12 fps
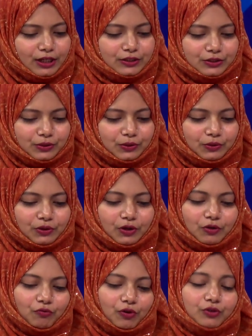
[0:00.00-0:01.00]
So,
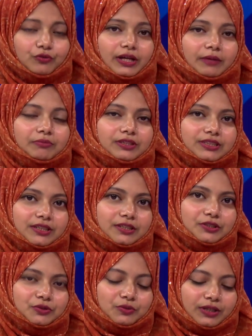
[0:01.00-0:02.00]
what we have
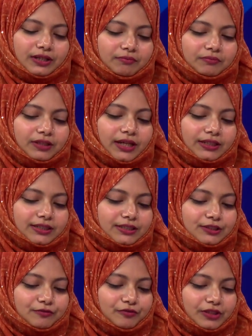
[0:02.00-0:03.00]
discussed today, that
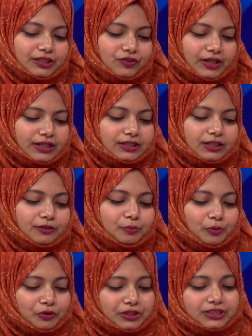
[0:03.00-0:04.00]
is free trade,
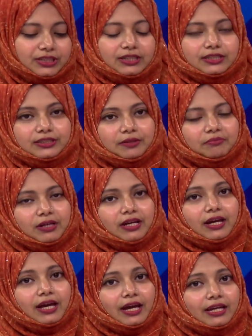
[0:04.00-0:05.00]
protectionism
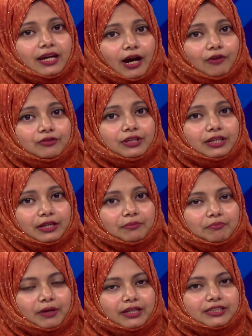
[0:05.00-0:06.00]
and how they
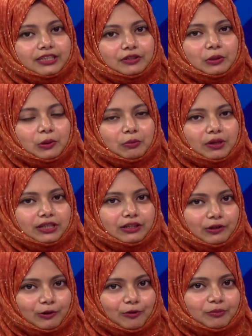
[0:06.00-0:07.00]
impact in global
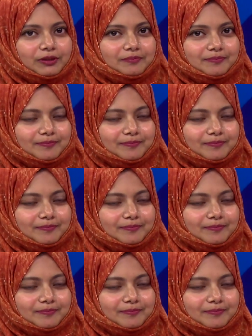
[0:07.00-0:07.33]
economy.